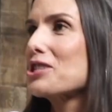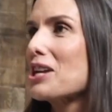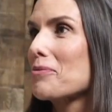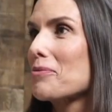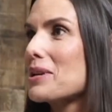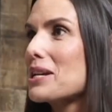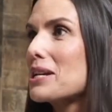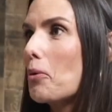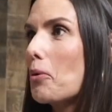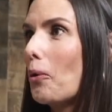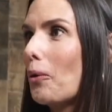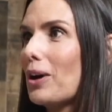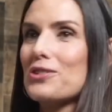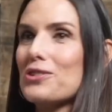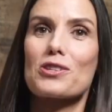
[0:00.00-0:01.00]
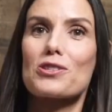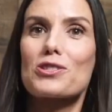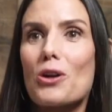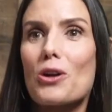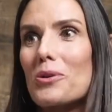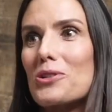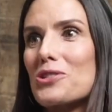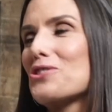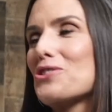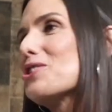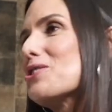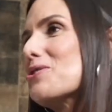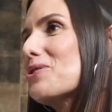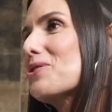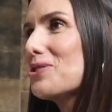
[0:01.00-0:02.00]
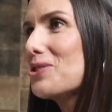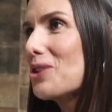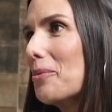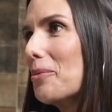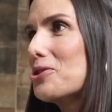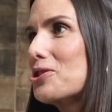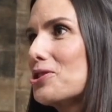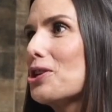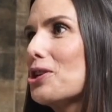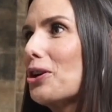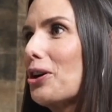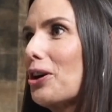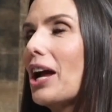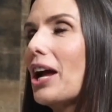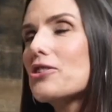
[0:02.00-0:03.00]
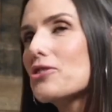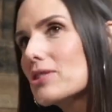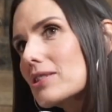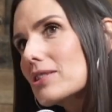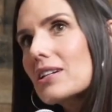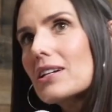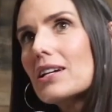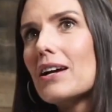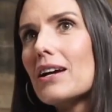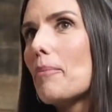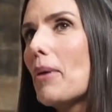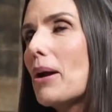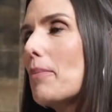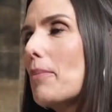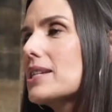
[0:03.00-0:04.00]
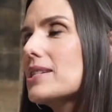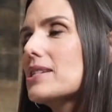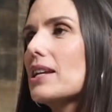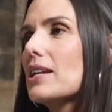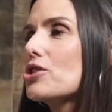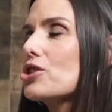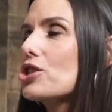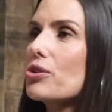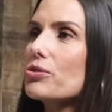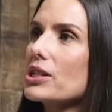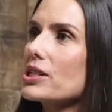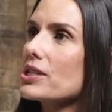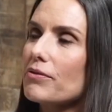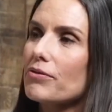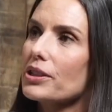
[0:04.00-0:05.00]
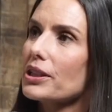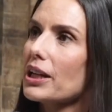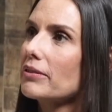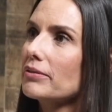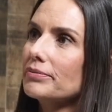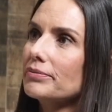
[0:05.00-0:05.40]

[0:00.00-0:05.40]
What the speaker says: ever being bored. There's so much to do. There's so much to learn. My mindset is totally different now.